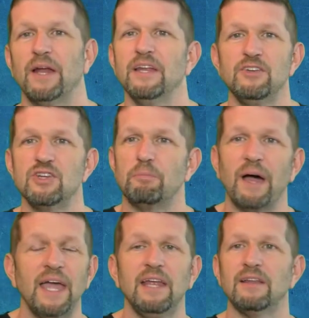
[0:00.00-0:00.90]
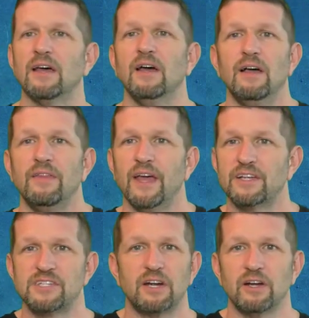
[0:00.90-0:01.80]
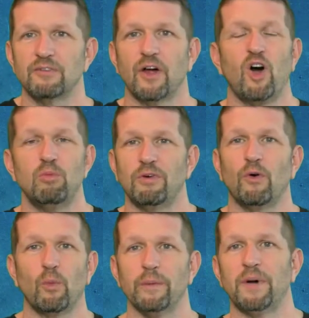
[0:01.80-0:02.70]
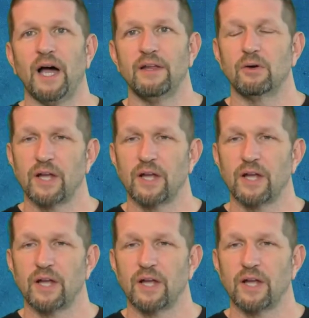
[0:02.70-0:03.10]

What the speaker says: I need you to paint the exterior of the home before we buy it.